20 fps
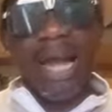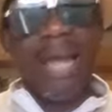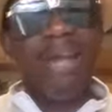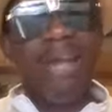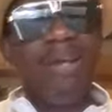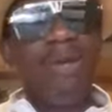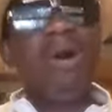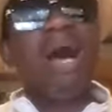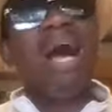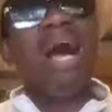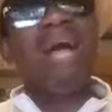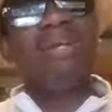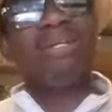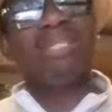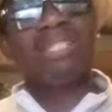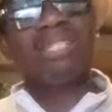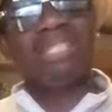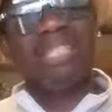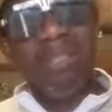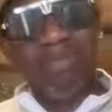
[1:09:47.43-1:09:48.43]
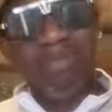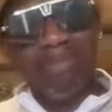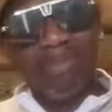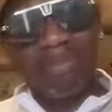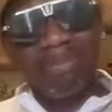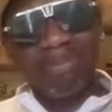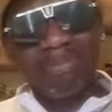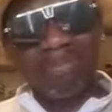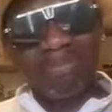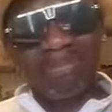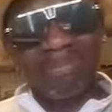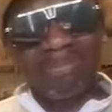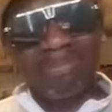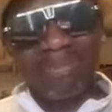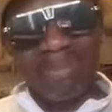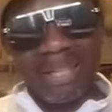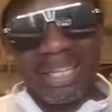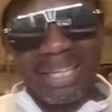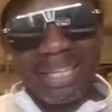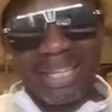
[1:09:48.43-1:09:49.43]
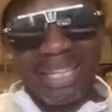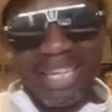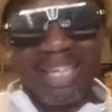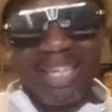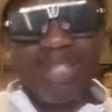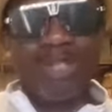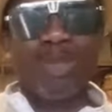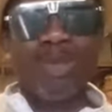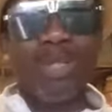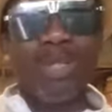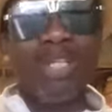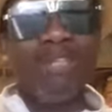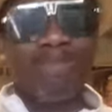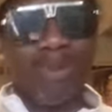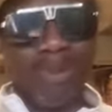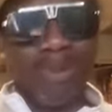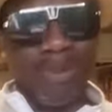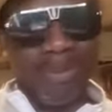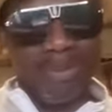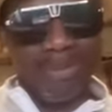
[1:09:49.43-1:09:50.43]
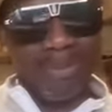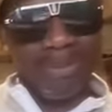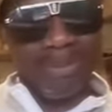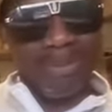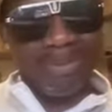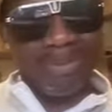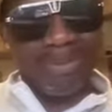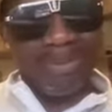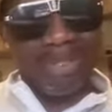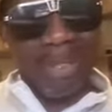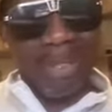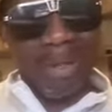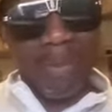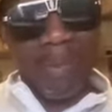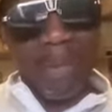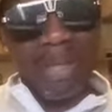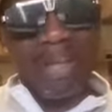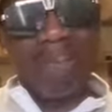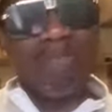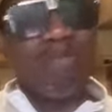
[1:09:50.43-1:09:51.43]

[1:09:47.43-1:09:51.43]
I know how your sleep is sweet for you, but you have